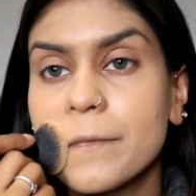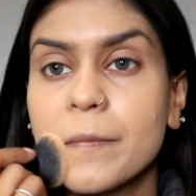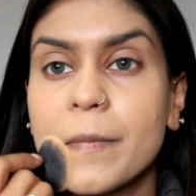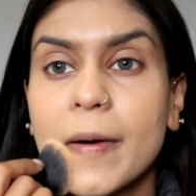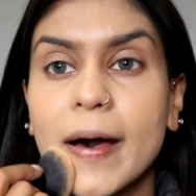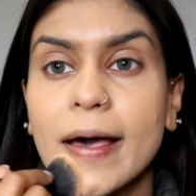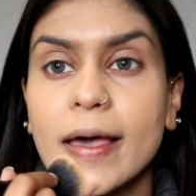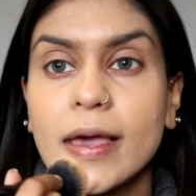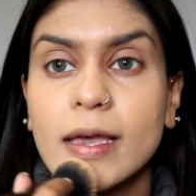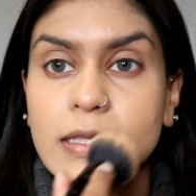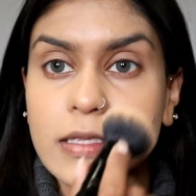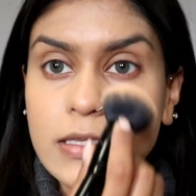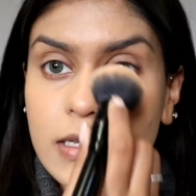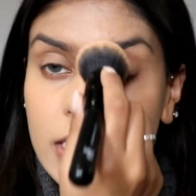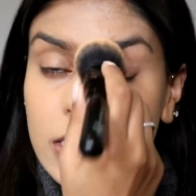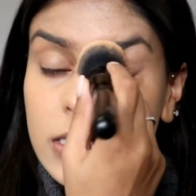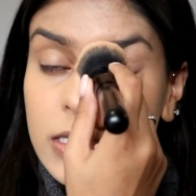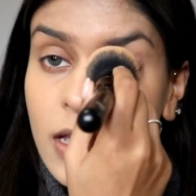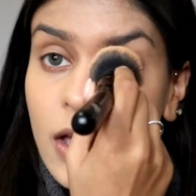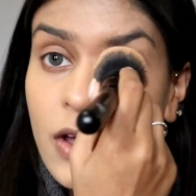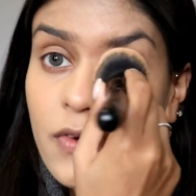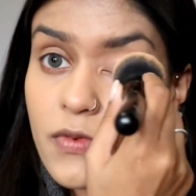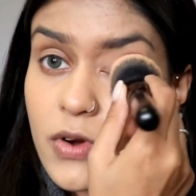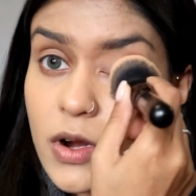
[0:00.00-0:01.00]
But it
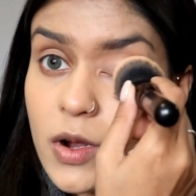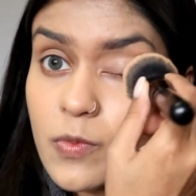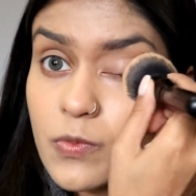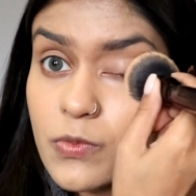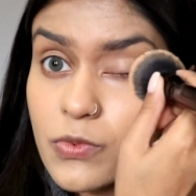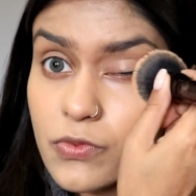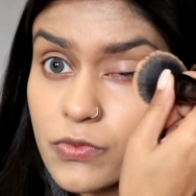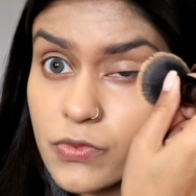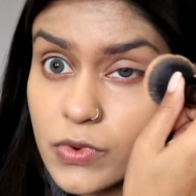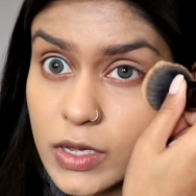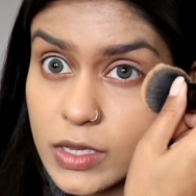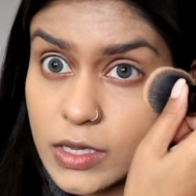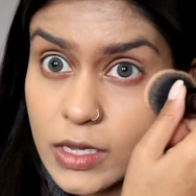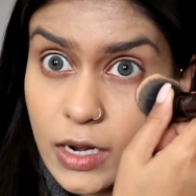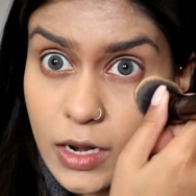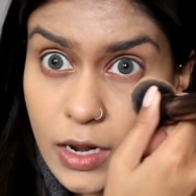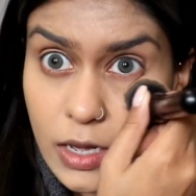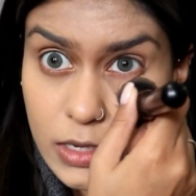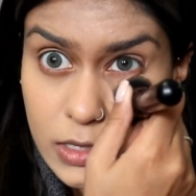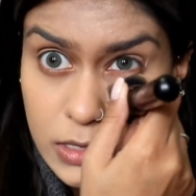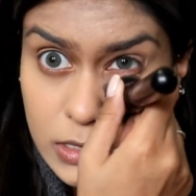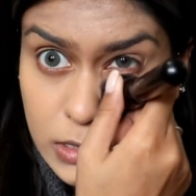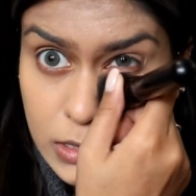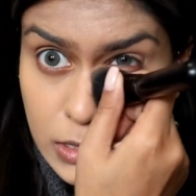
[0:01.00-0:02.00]
does cover up really
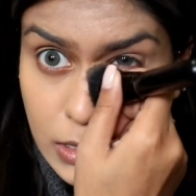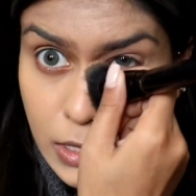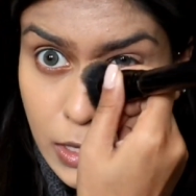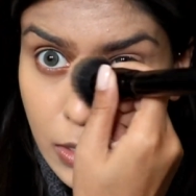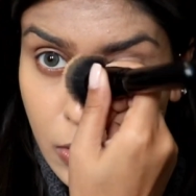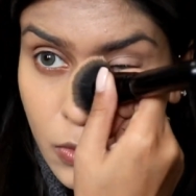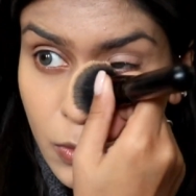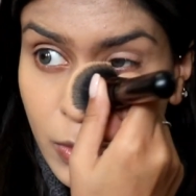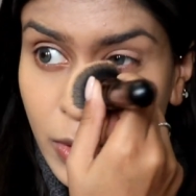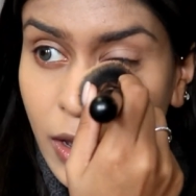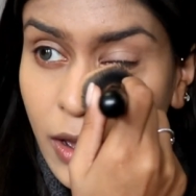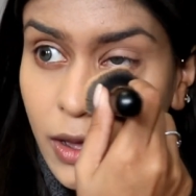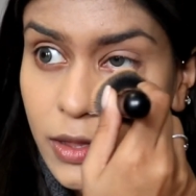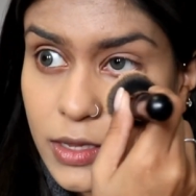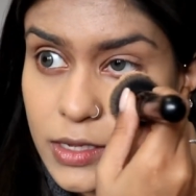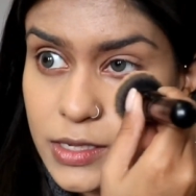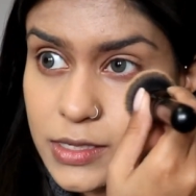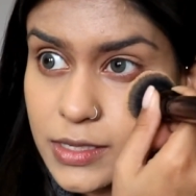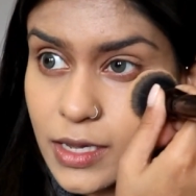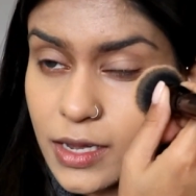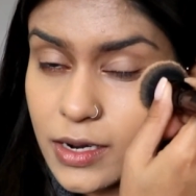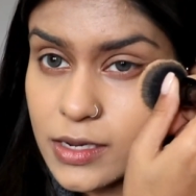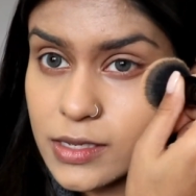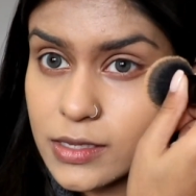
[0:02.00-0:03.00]
nicely. Oh my god, the
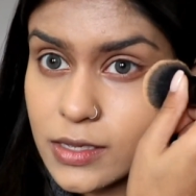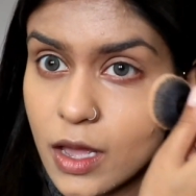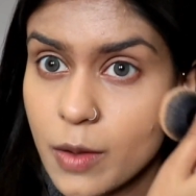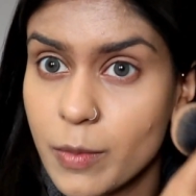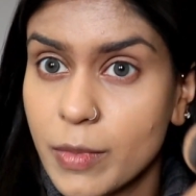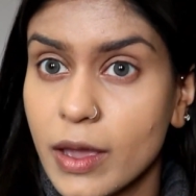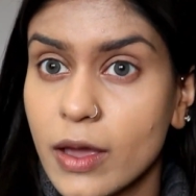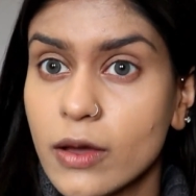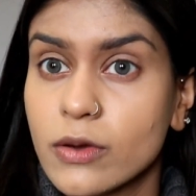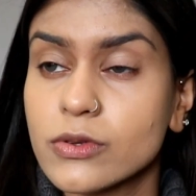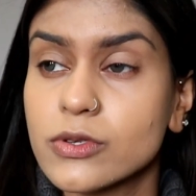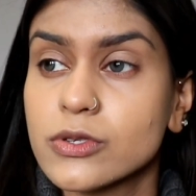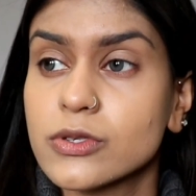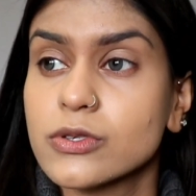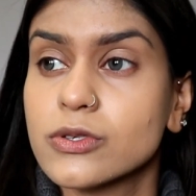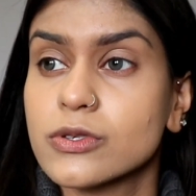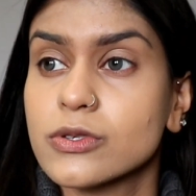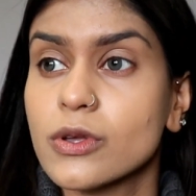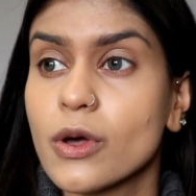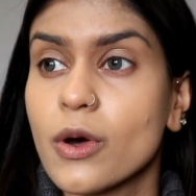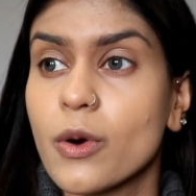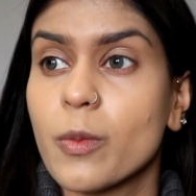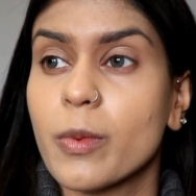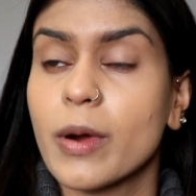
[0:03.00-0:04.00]
sun is coming out
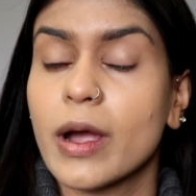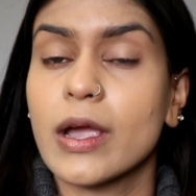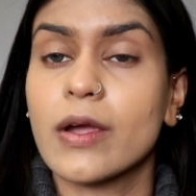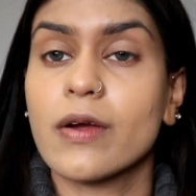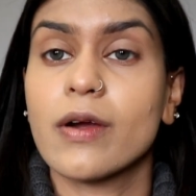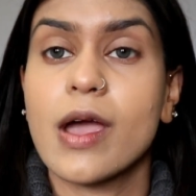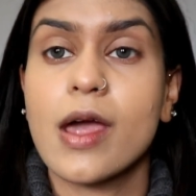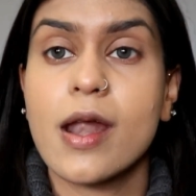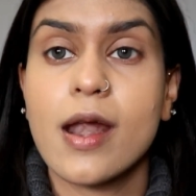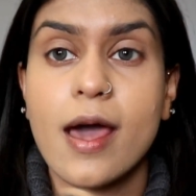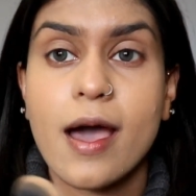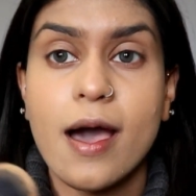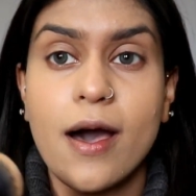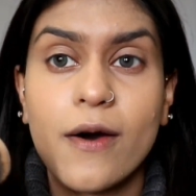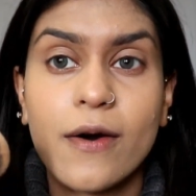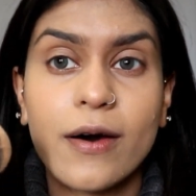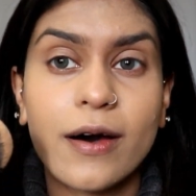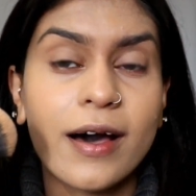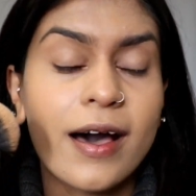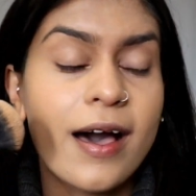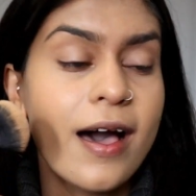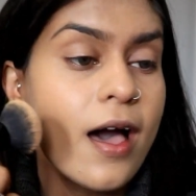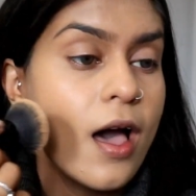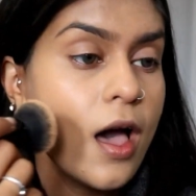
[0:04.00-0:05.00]
so bright right
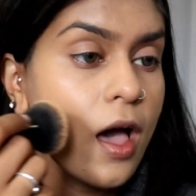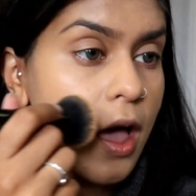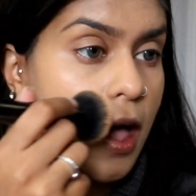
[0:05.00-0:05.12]
now.